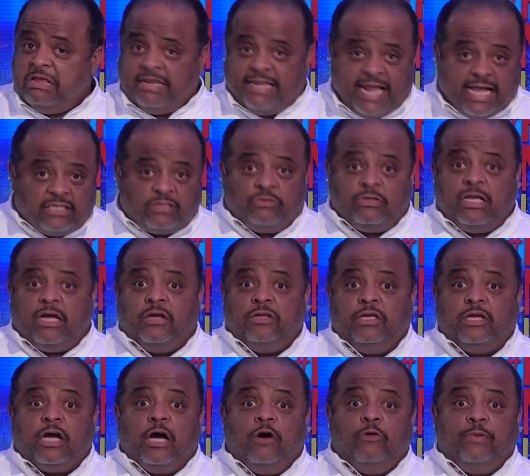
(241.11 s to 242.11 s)
that's who the hell
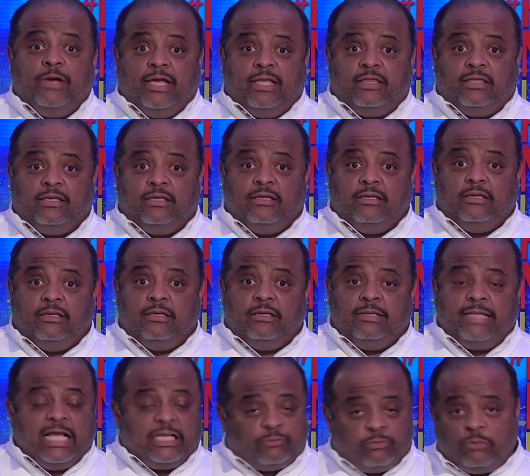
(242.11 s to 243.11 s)
you go with.
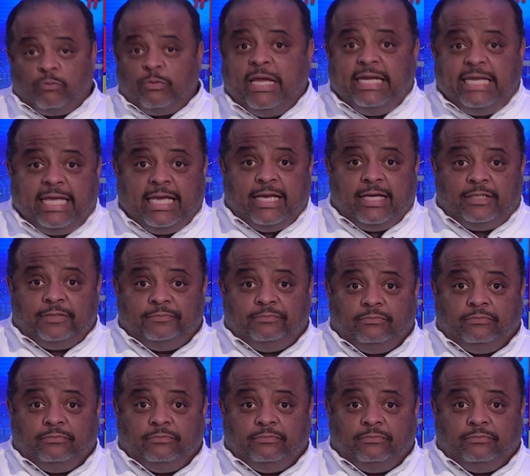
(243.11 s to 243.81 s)
That's what did.